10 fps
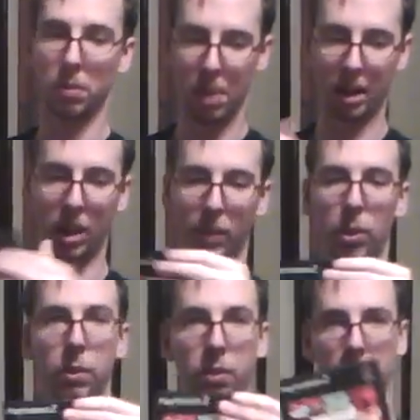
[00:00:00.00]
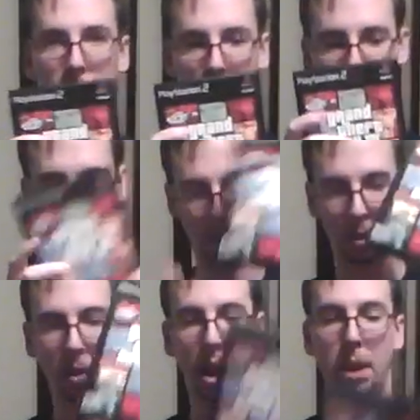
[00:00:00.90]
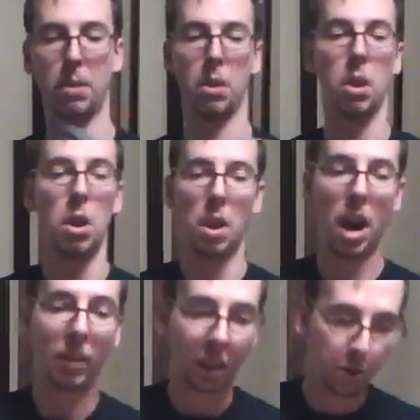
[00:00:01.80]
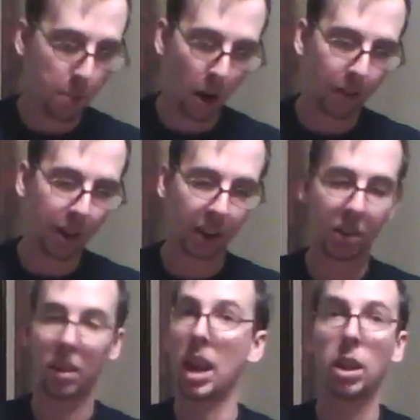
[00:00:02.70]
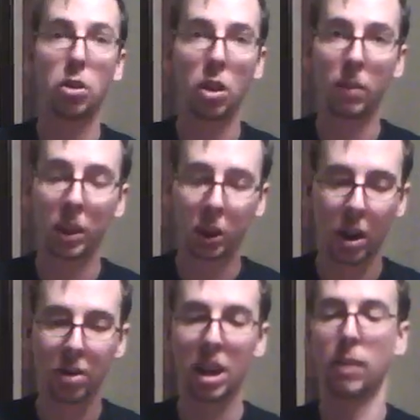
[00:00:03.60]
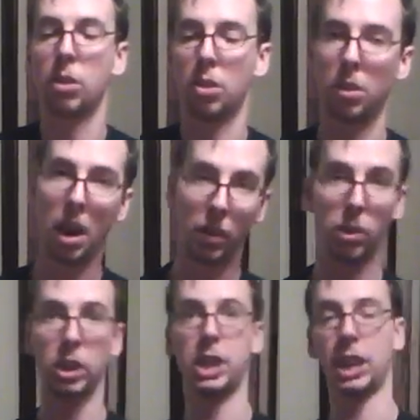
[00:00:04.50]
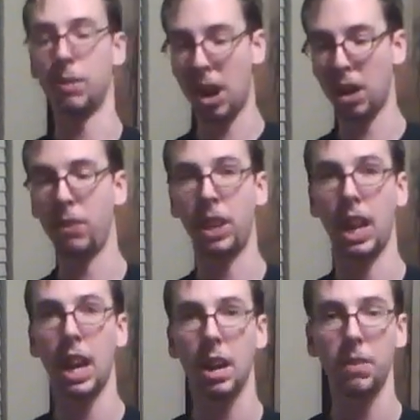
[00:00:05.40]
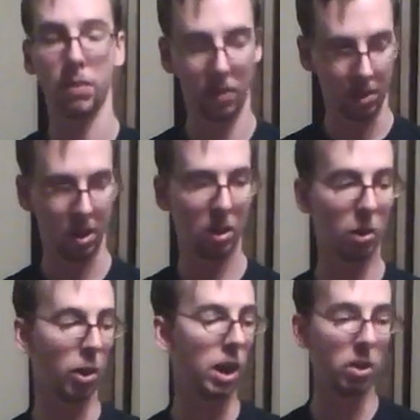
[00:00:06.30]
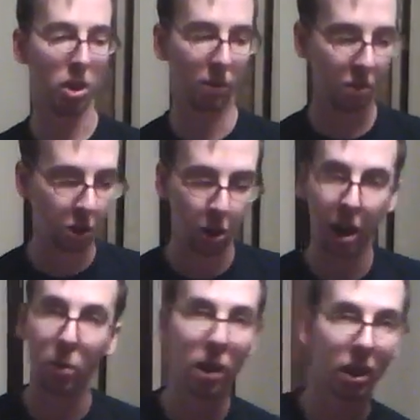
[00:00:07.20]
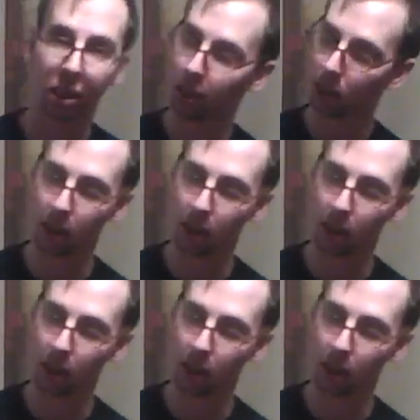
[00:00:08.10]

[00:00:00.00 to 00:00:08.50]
Black Label, great. Everything's perfect. Thank you so much, Lost Gamer. So everyone, check them out if you can. They're great YouTubers to trade with.